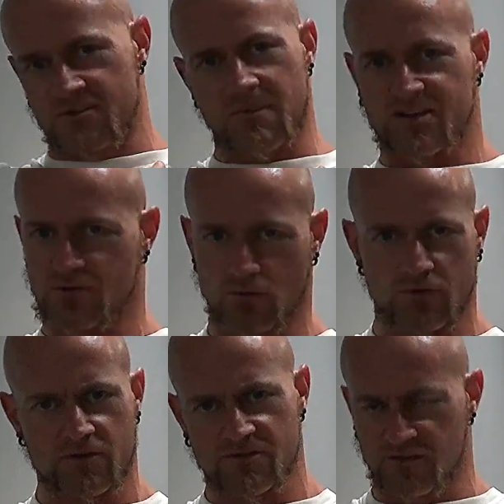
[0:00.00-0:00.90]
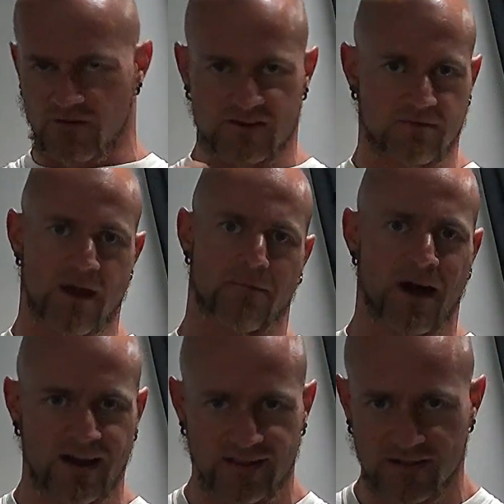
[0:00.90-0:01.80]
my shoulders and the rest of my
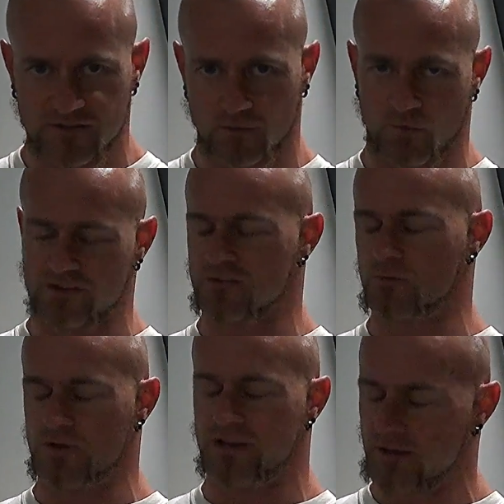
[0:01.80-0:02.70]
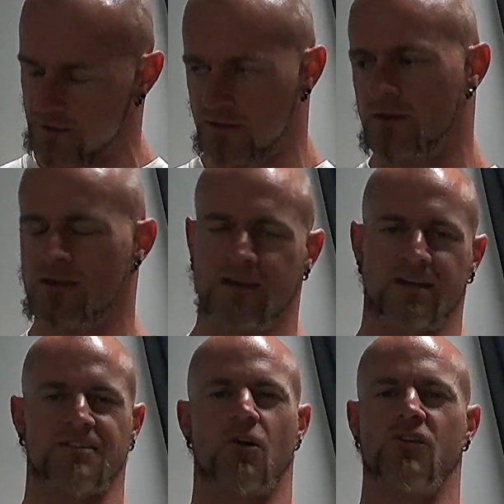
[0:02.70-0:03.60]
body gets. So once a week
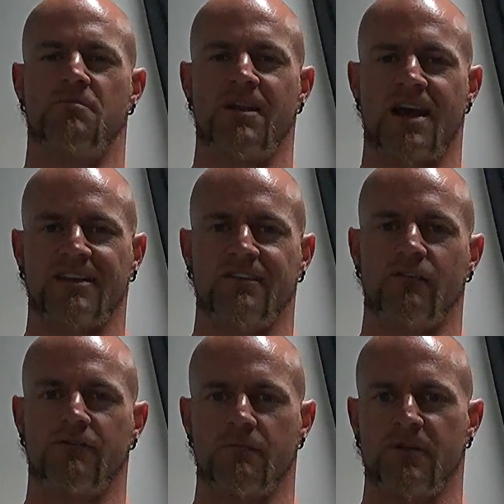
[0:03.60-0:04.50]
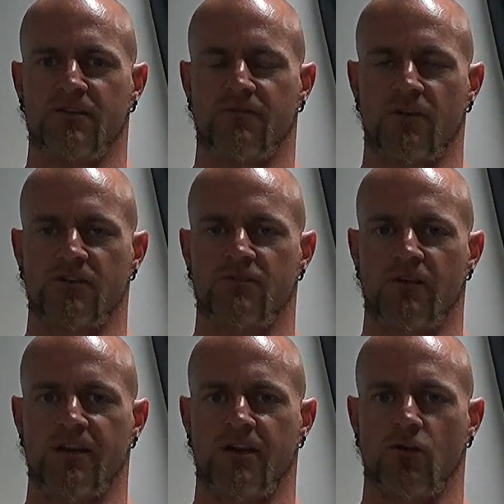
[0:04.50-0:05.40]
has always been ideal for me as far as
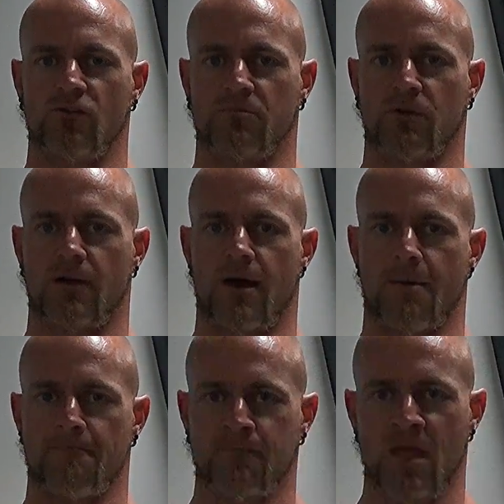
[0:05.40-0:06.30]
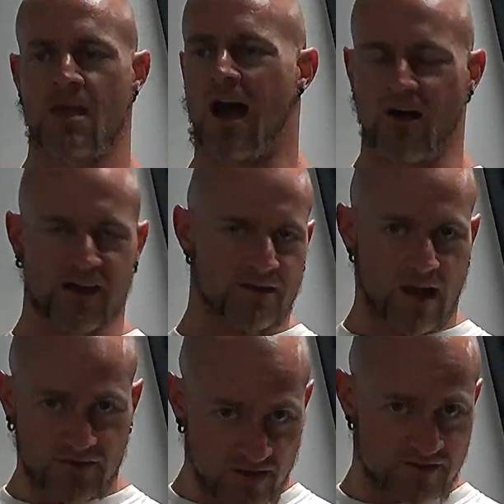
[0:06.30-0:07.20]
training goes. But
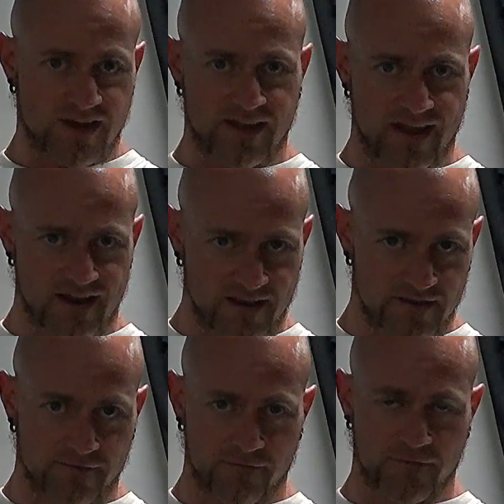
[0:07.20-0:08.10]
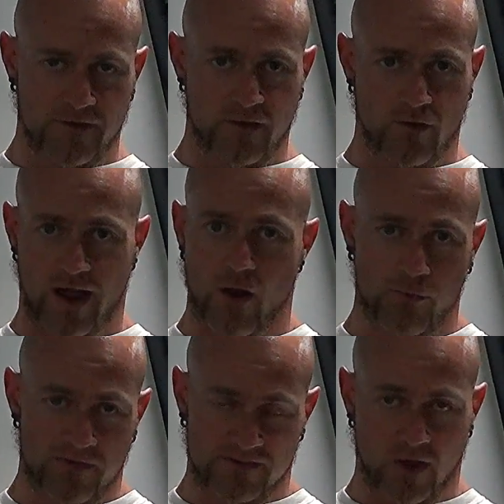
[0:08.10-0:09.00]
I'll touch on that in a different video. I
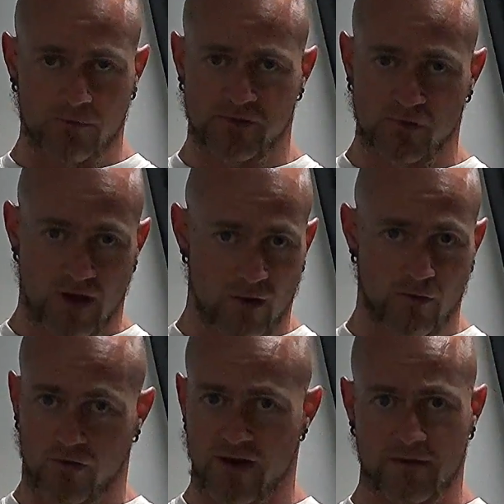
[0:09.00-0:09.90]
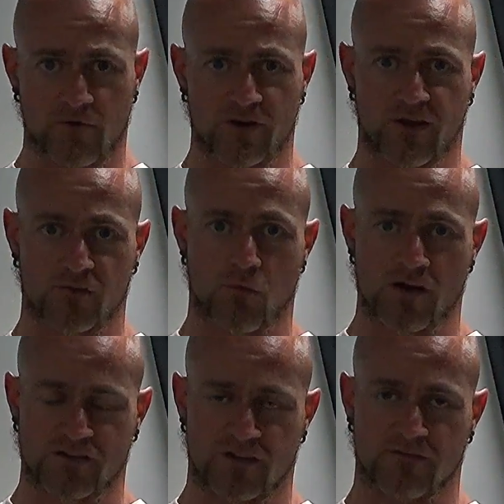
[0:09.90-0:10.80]
hope this helped you out, or anybody else
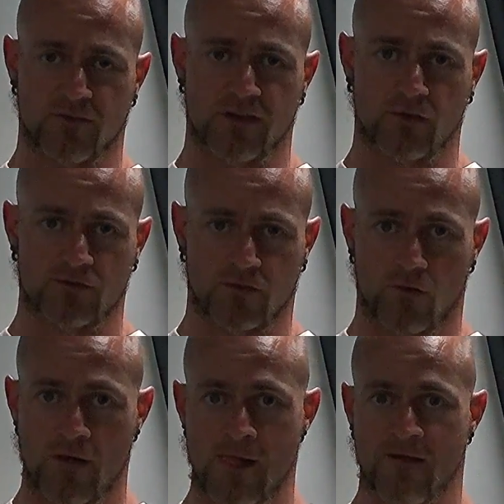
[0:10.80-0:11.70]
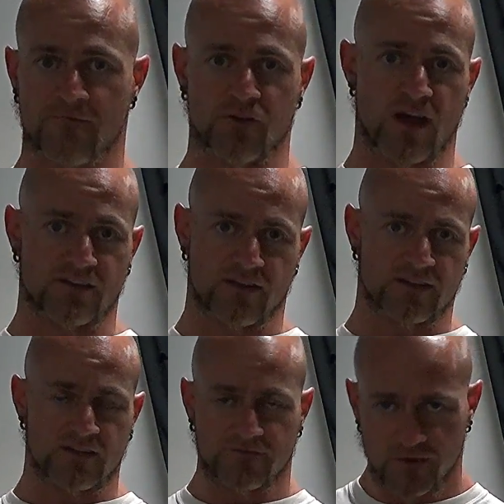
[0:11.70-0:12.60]
watching this video. So if you guys like
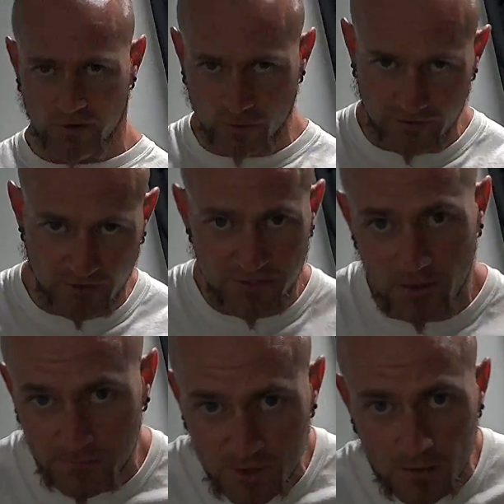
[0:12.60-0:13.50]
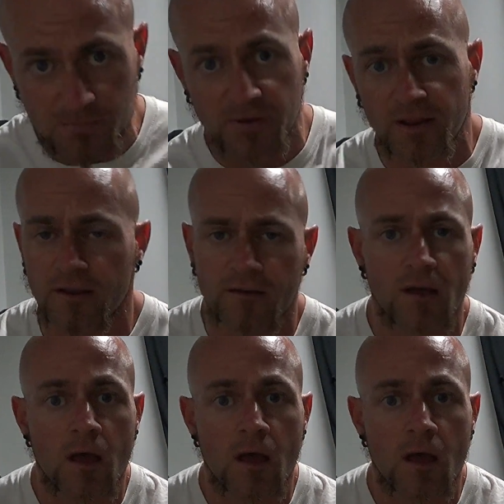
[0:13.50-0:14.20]
this video, give it a thumbs up, and then